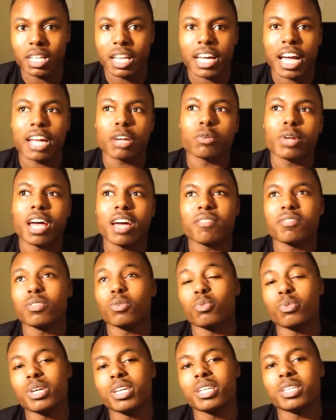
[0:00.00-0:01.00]
Like I don't have the
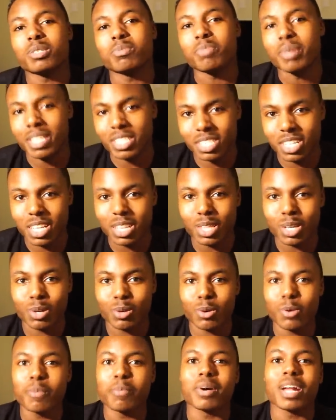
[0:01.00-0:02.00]
weakest bench in the
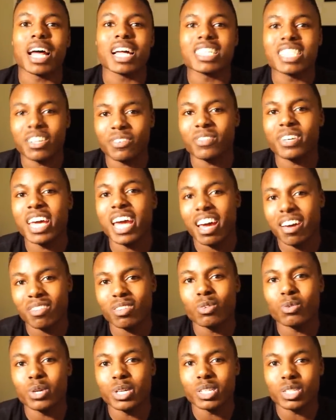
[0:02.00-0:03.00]
group, but I definitely have
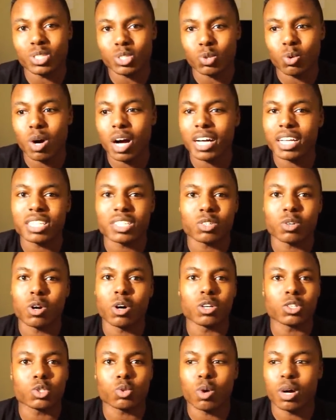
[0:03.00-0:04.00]
the weakest squat because they're
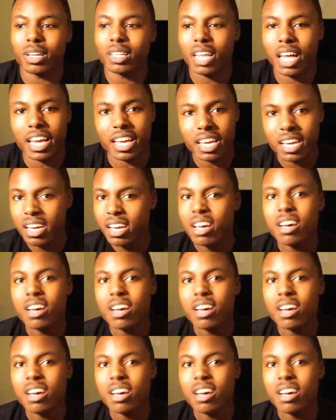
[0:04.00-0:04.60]
all squatting like